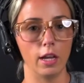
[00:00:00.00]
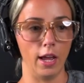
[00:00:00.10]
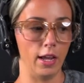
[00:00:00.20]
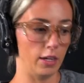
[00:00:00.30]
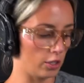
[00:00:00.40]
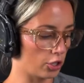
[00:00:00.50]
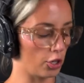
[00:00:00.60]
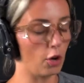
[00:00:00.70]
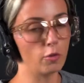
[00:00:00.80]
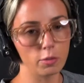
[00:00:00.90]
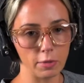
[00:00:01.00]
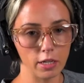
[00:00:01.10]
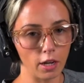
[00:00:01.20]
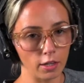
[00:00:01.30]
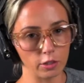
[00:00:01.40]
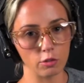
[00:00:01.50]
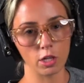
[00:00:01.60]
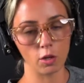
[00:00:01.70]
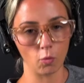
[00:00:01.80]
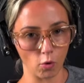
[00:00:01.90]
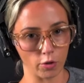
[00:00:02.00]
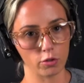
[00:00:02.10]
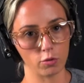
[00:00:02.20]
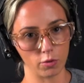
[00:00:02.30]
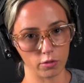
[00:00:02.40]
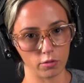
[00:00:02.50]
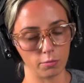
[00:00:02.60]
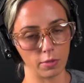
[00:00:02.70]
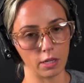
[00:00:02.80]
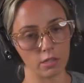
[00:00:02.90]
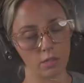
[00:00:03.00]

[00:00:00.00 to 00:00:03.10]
and should always be cut using a water source because